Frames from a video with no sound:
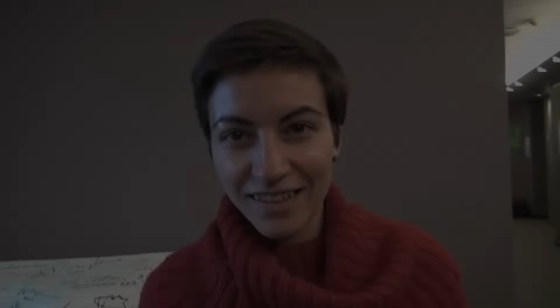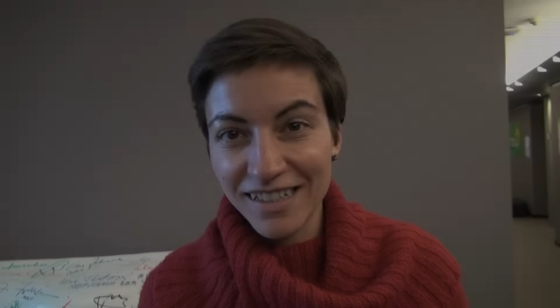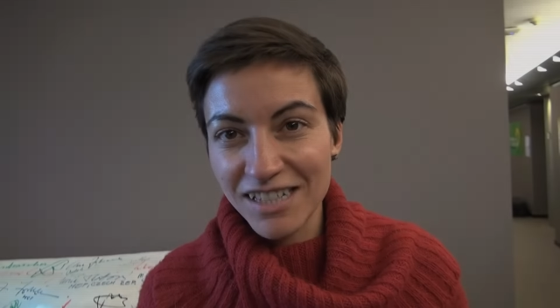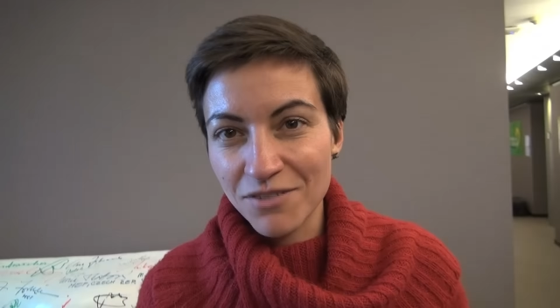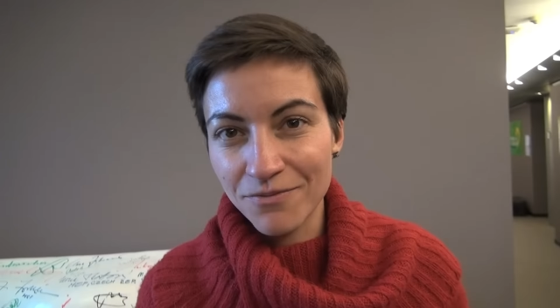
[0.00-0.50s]
I think
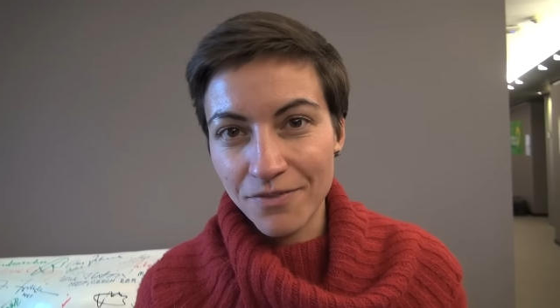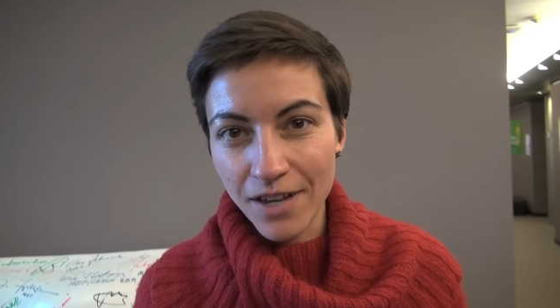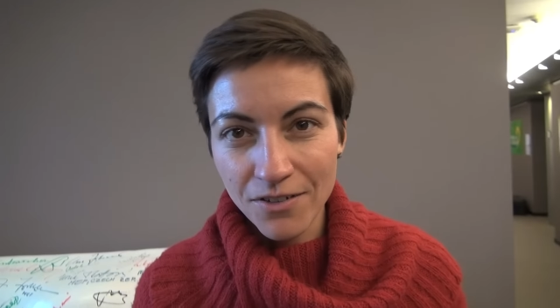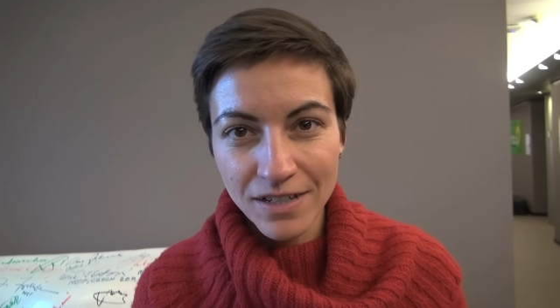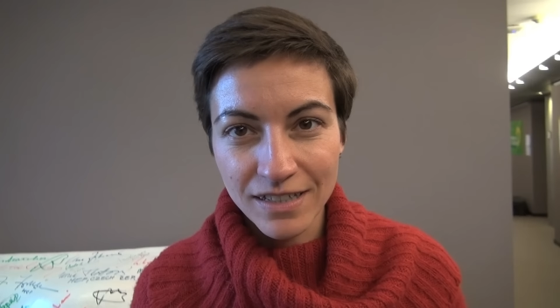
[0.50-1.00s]
it's
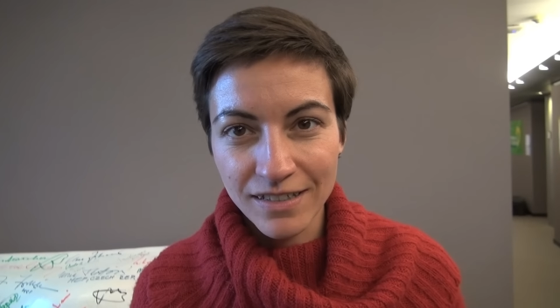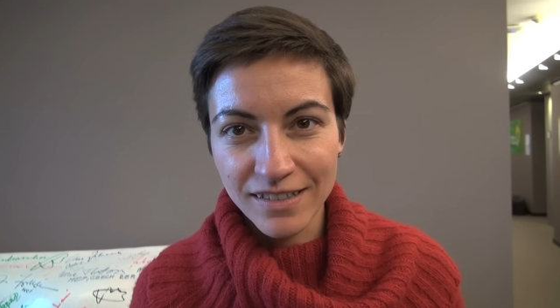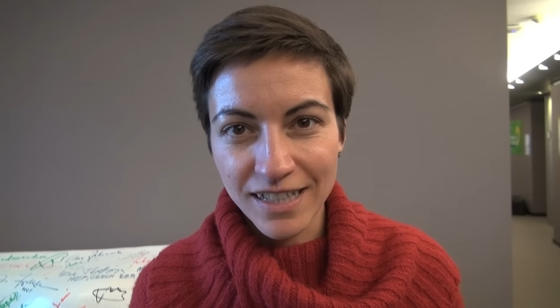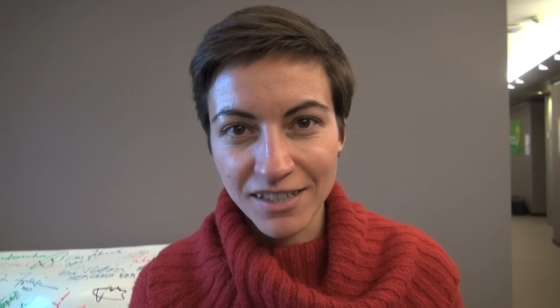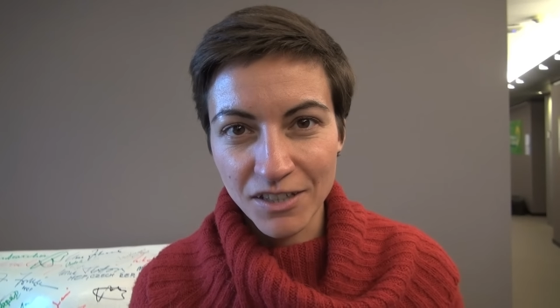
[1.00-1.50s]
very clear
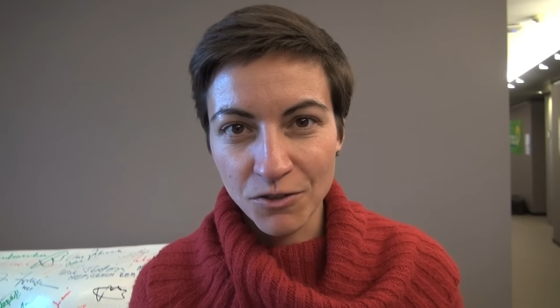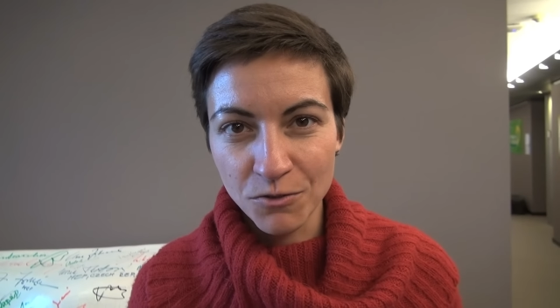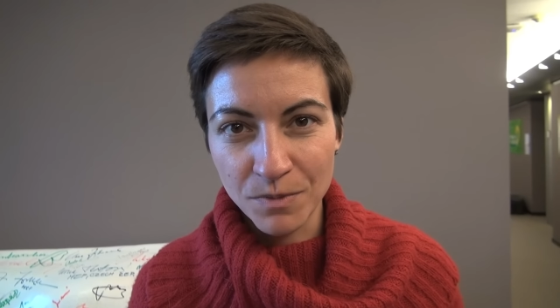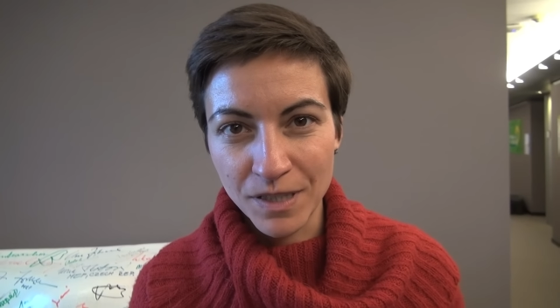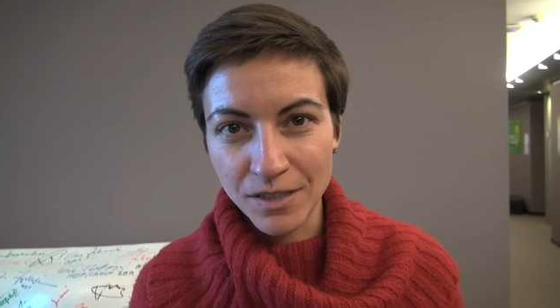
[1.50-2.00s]
that the
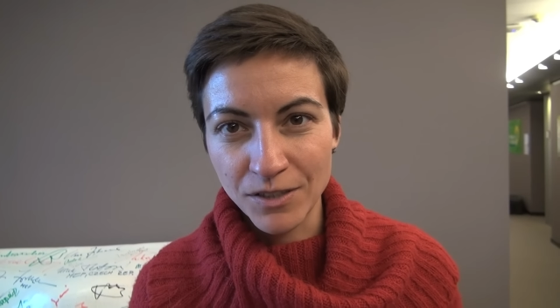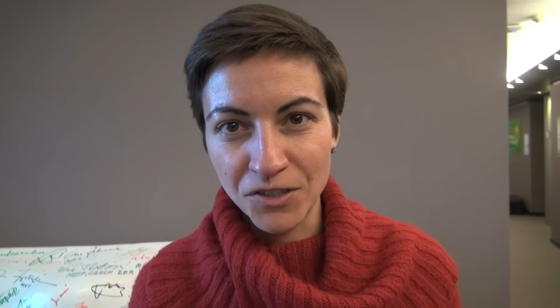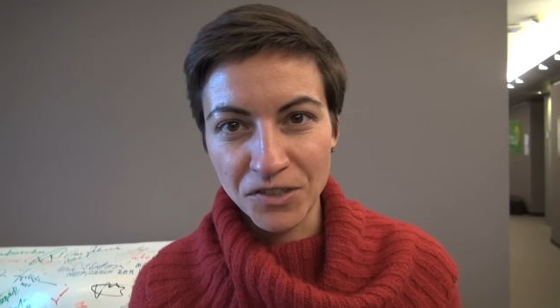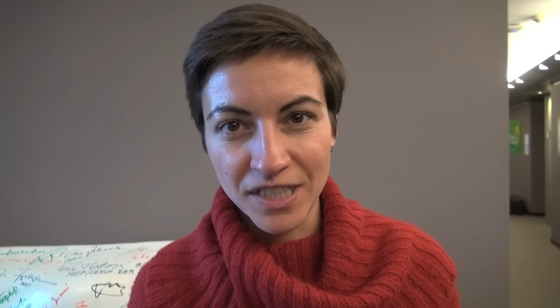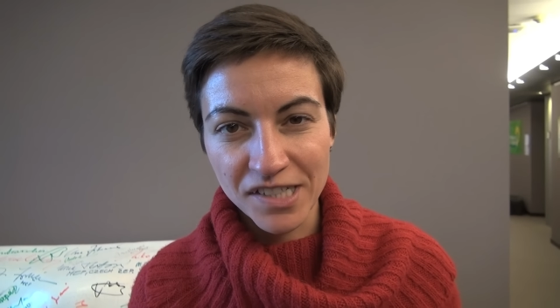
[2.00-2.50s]
European
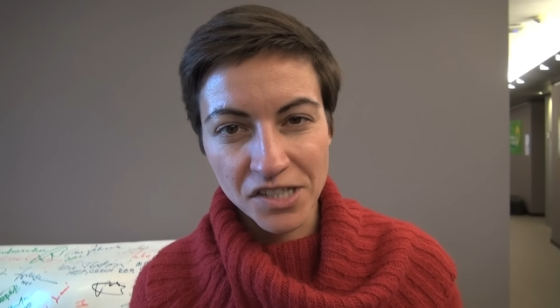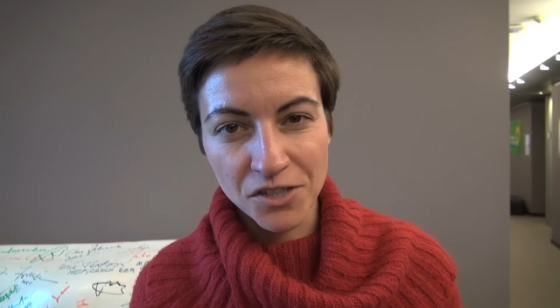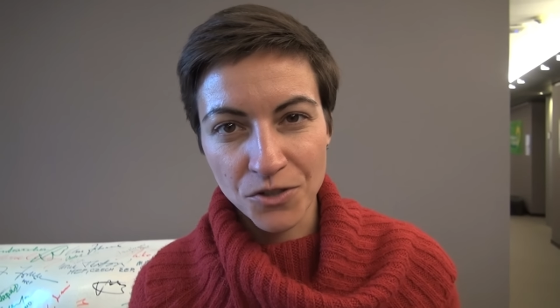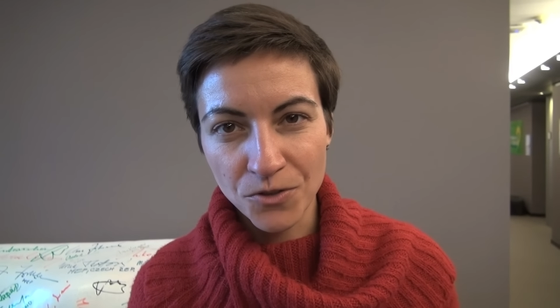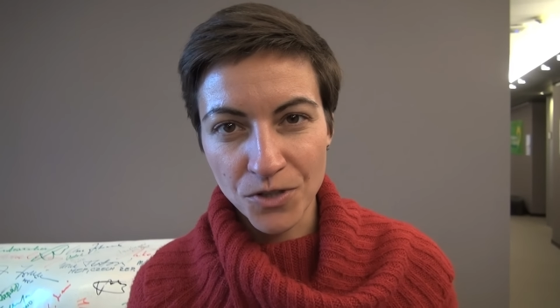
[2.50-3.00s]
Union
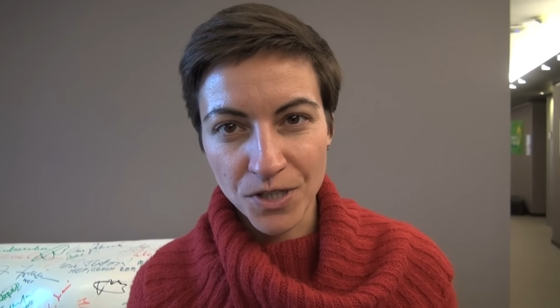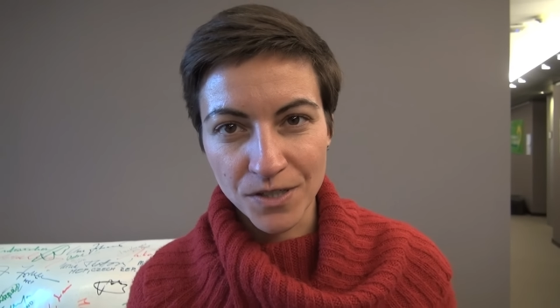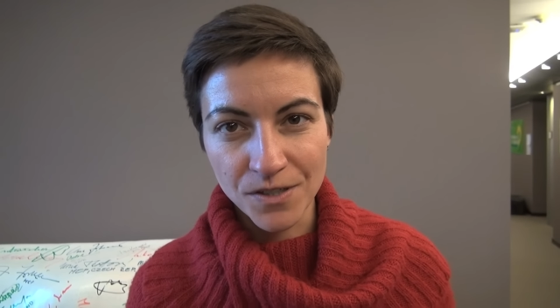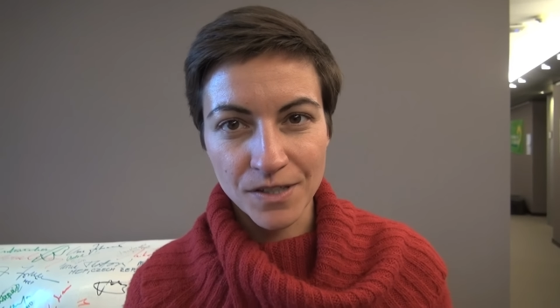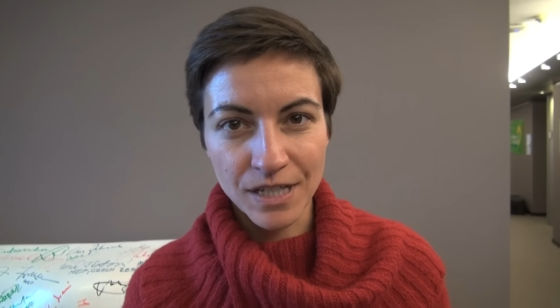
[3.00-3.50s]
institutions